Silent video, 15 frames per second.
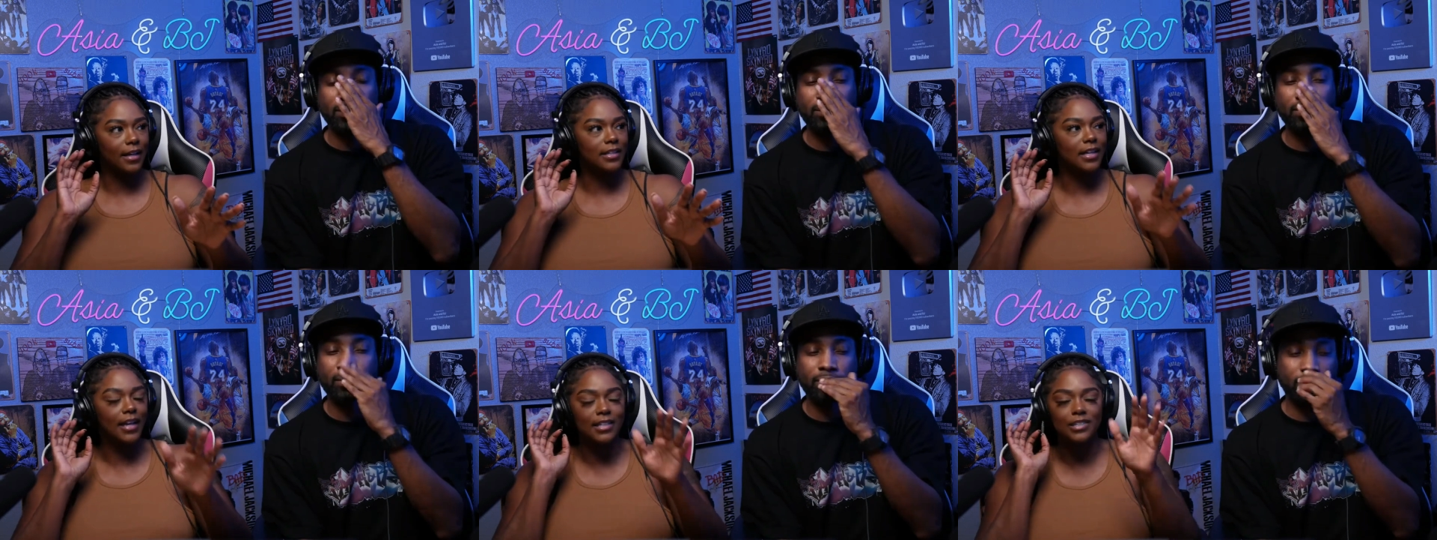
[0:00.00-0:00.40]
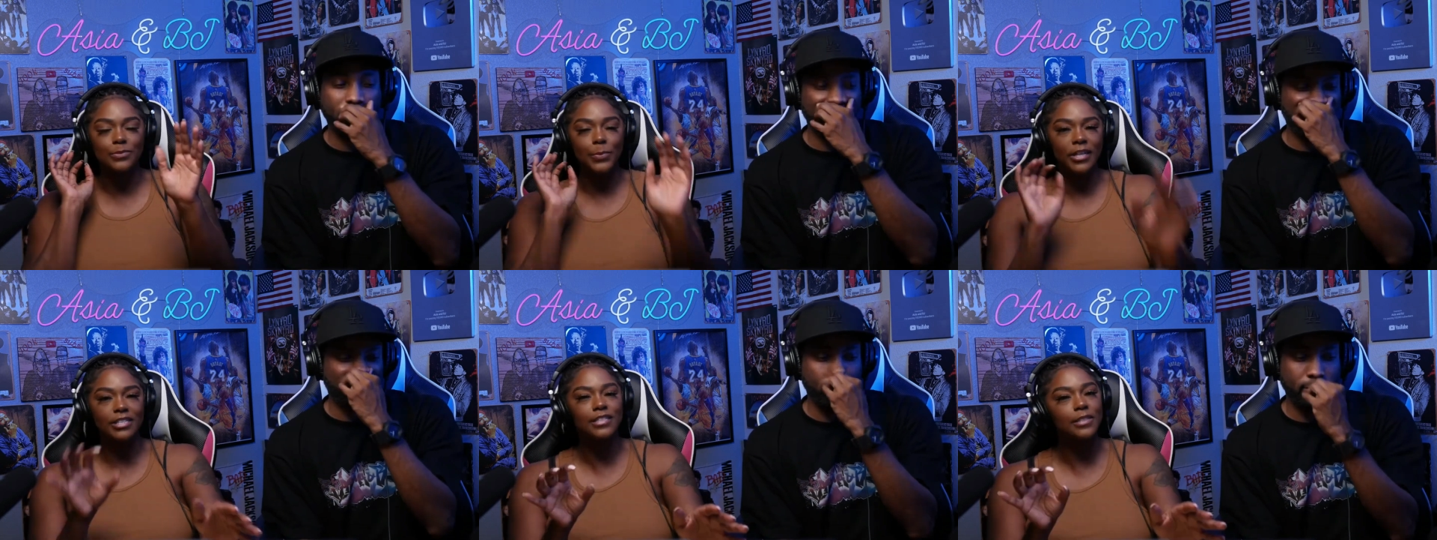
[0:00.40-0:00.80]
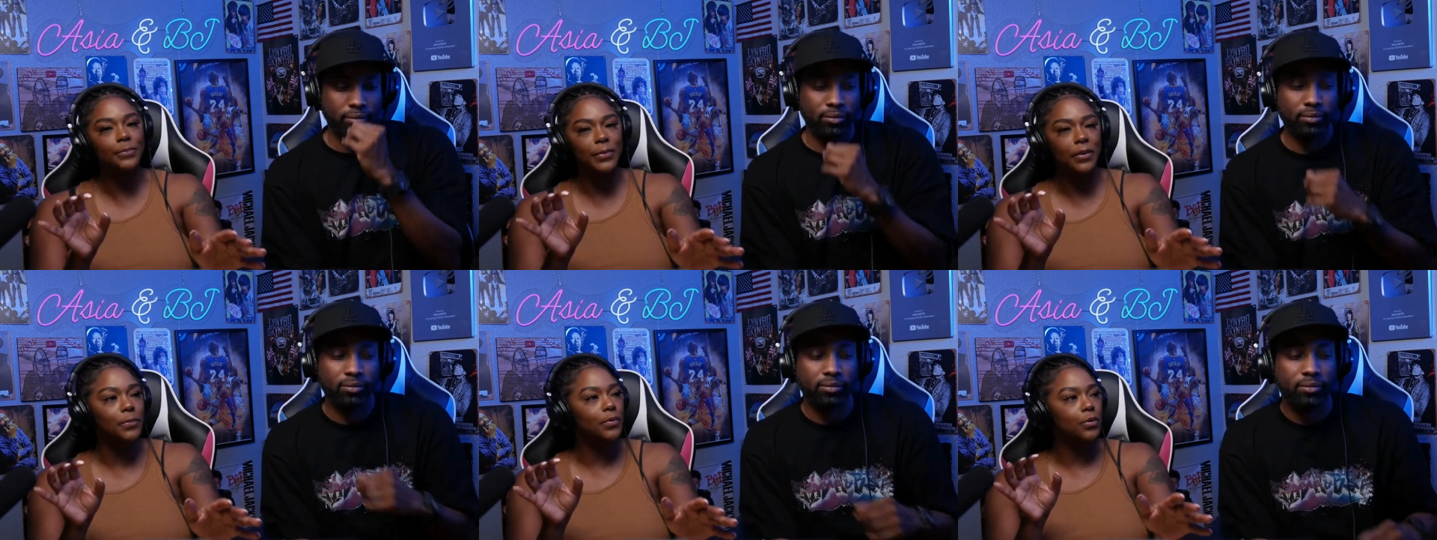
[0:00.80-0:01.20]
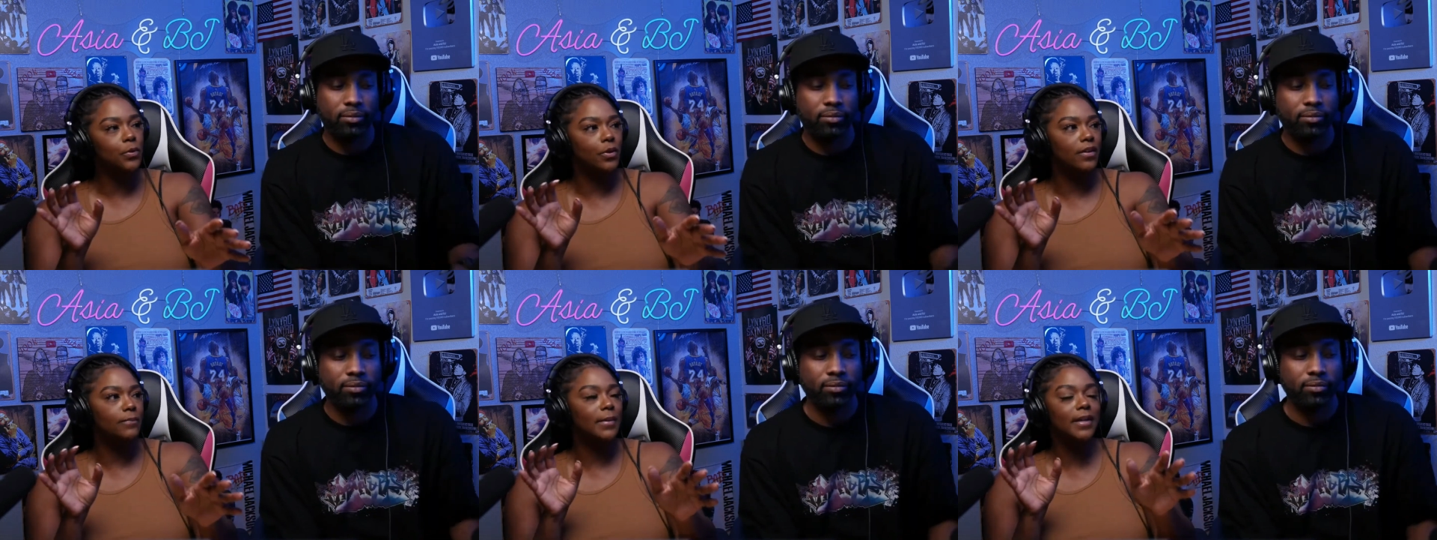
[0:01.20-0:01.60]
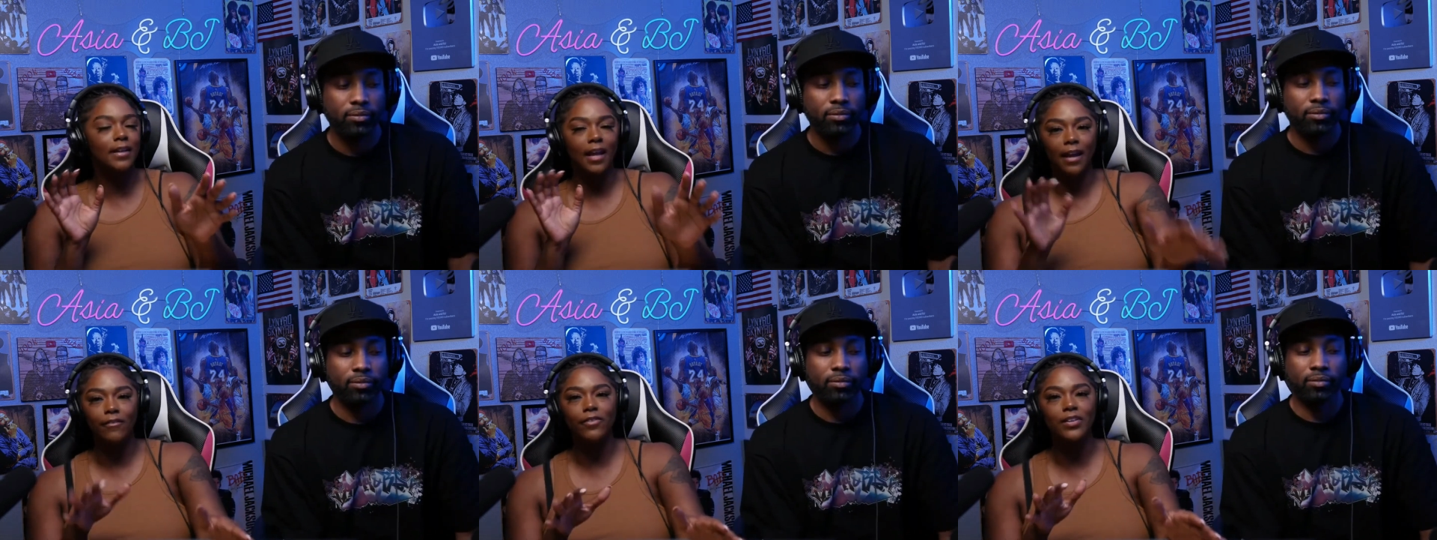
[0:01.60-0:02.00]
Speaker 1: especially people who have been
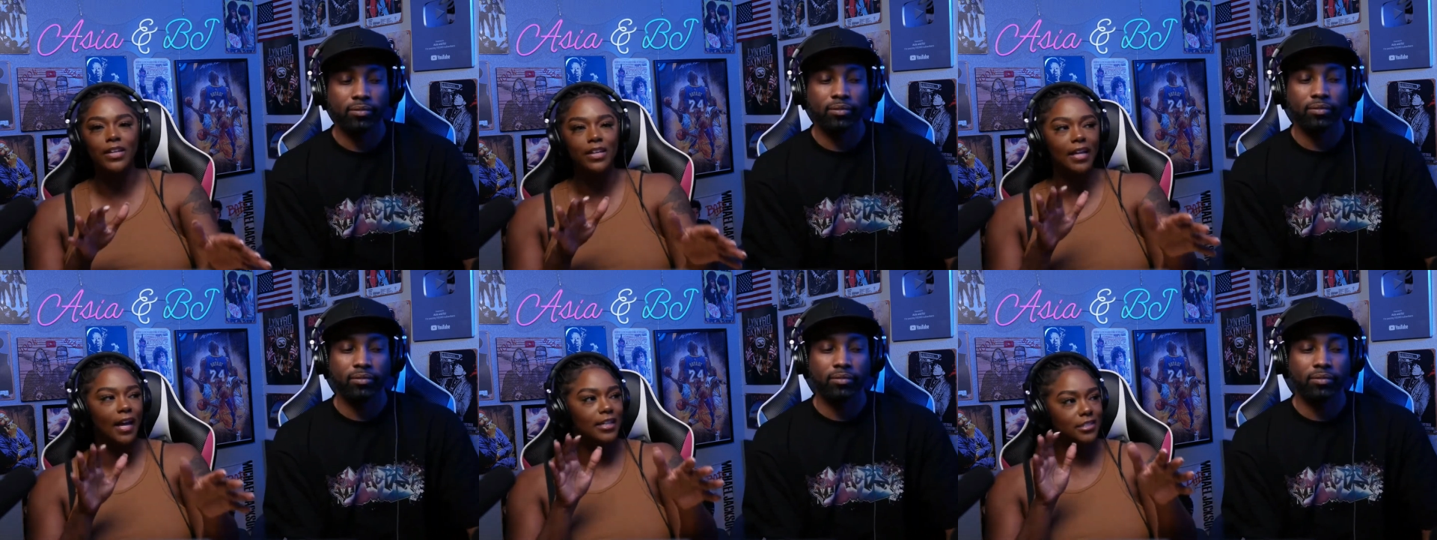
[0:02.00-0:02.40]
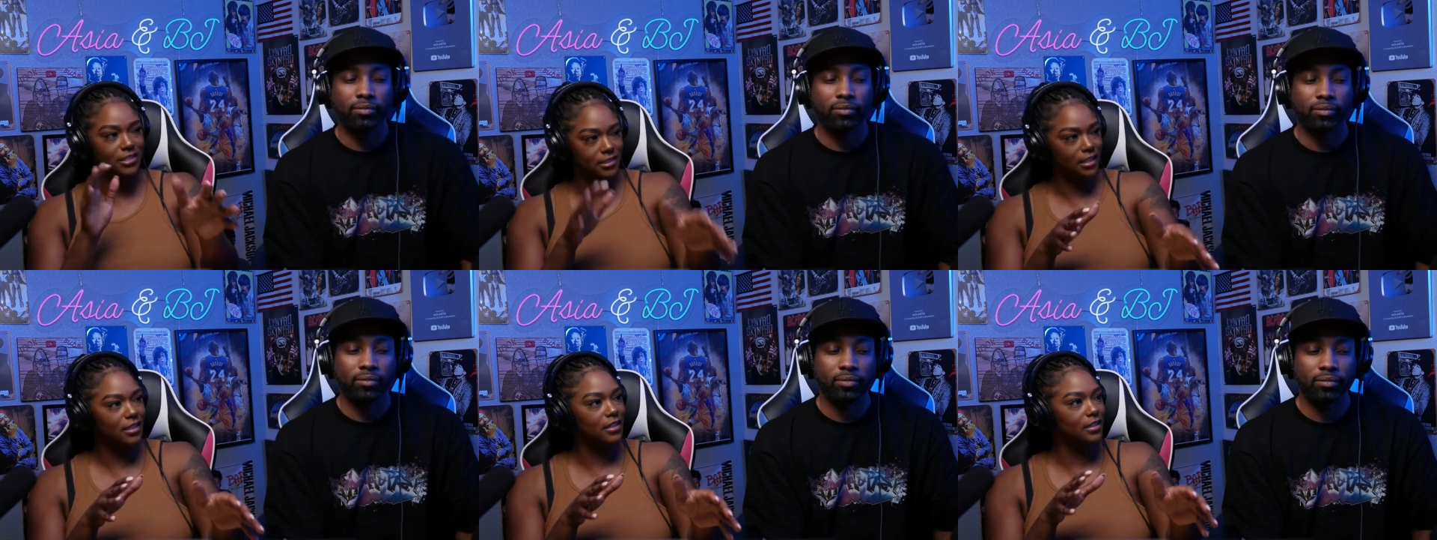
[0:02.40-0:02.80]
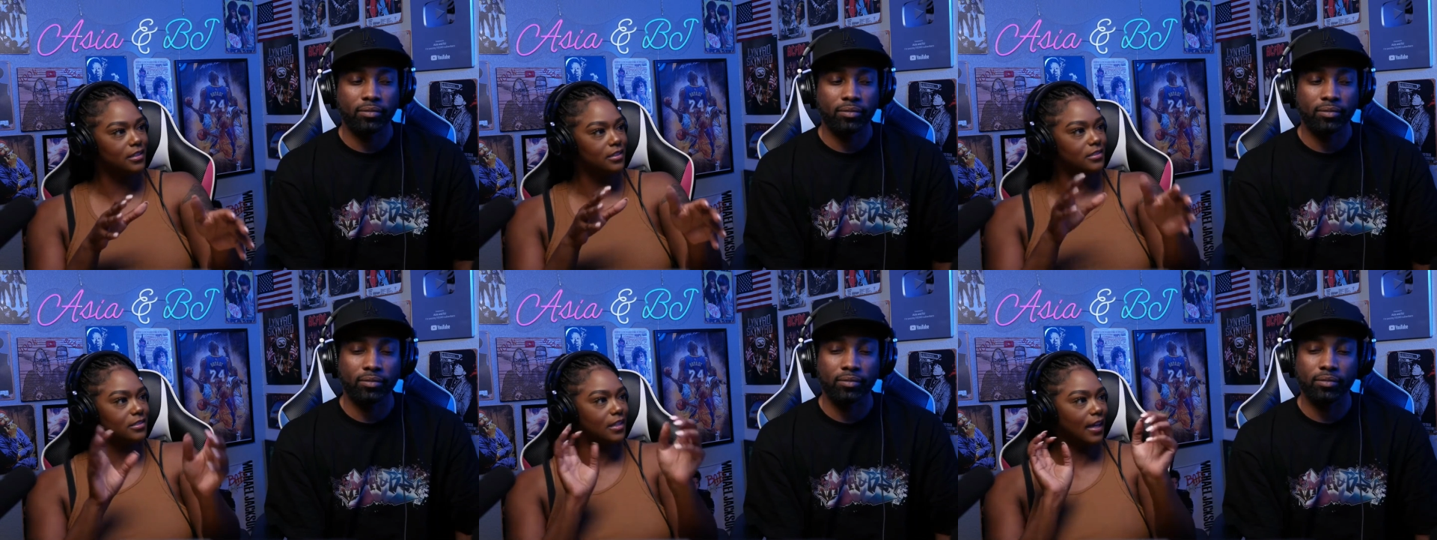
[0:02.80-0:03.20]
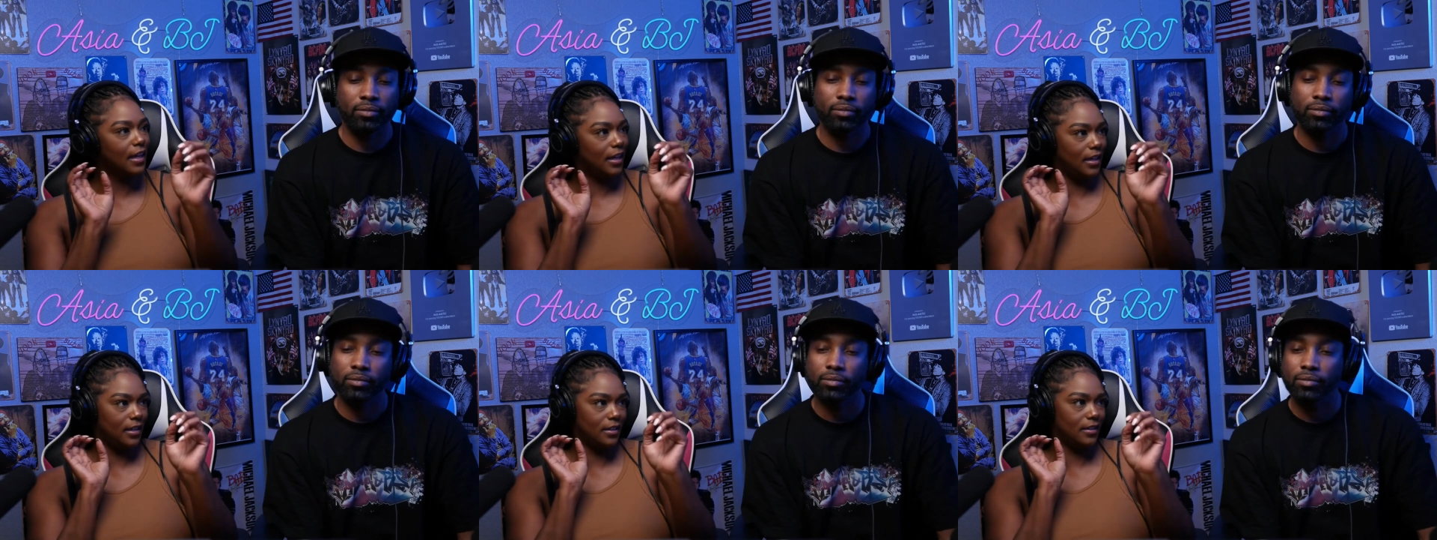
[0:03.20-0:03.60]
heavily like judged and,